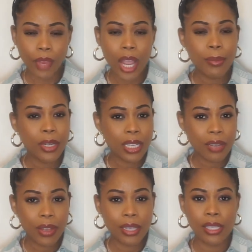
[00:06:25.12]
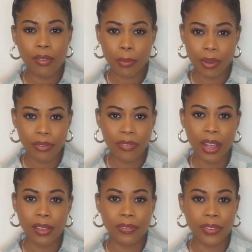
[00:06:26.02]
I'm going to give it a 7.5.
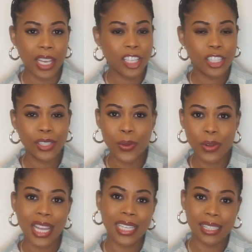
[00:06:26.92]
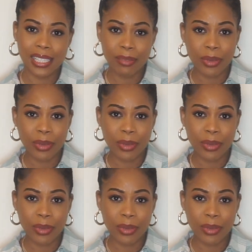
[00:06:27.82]
It's not like C,